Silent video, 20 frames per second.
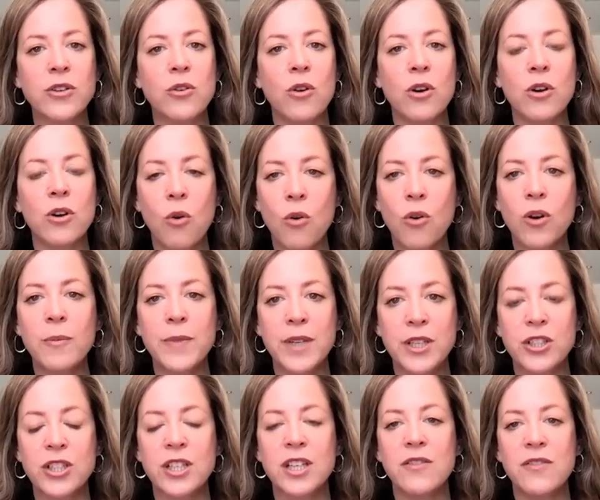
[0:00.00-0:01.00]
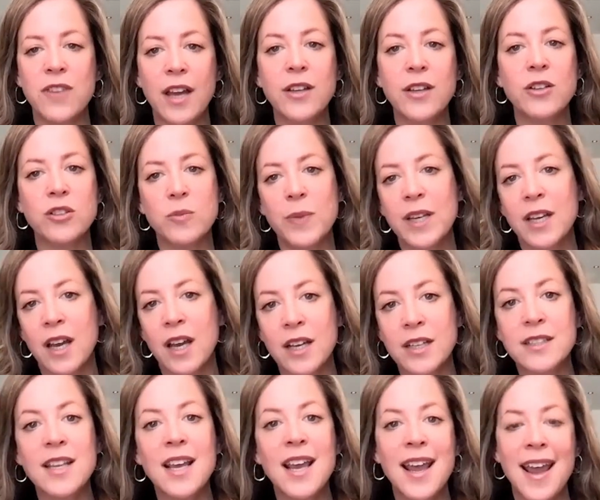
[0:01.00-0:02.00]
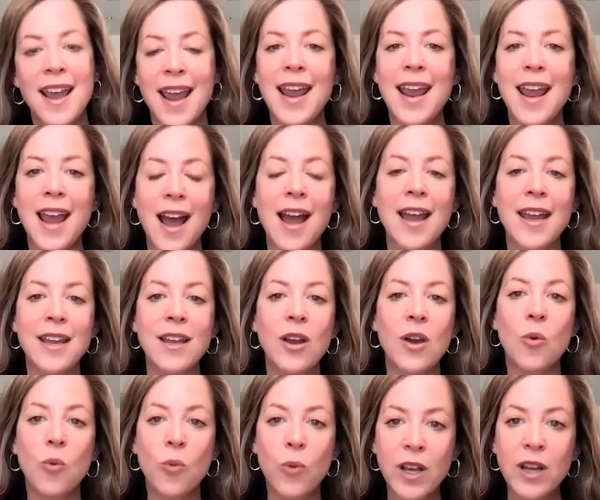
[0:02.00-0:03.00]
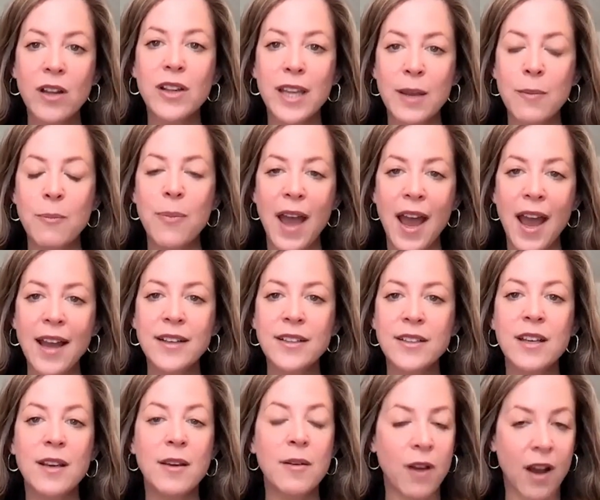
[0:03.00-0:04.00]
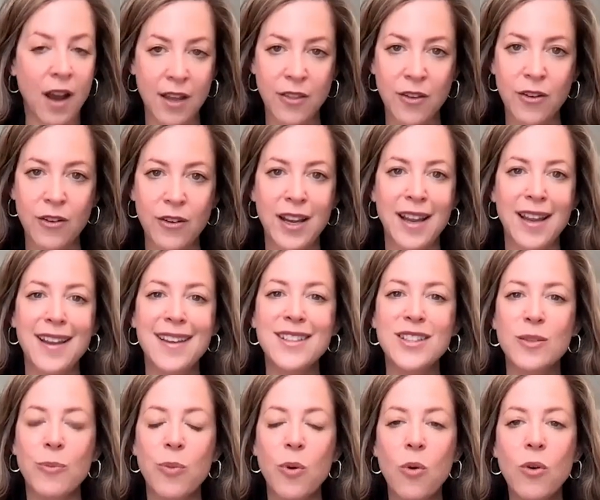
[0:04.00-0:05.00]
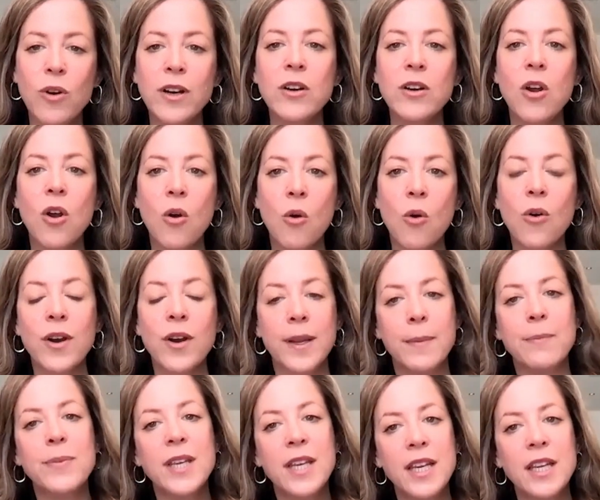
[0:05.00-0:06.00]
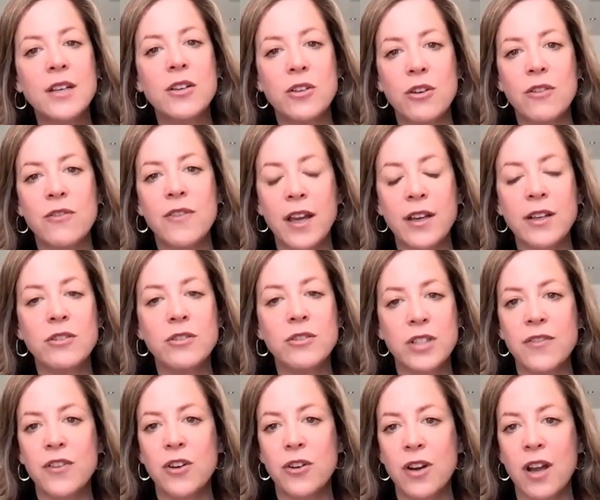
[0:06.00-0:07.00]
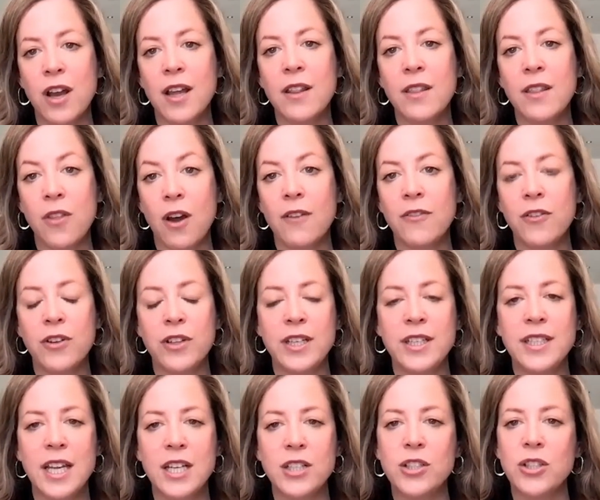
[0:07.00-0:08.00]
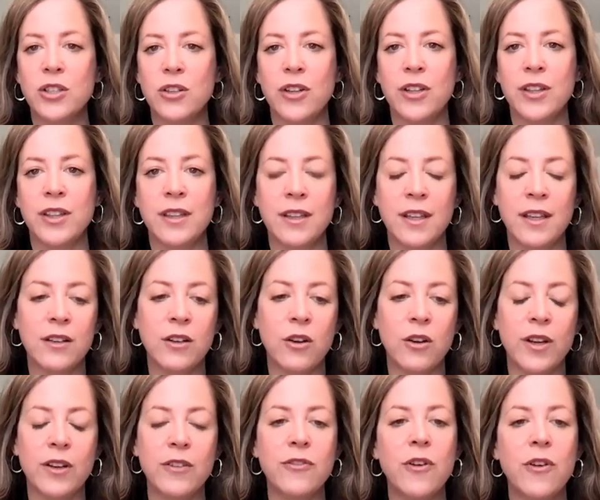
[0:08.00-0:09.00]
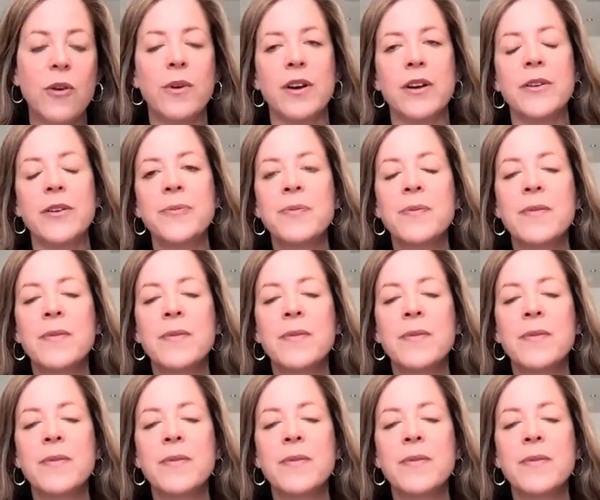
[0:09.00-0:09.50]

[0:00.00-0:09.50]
your core mission and values because AI will impact either support or impede your values if you're not thoughtful and intentional going forward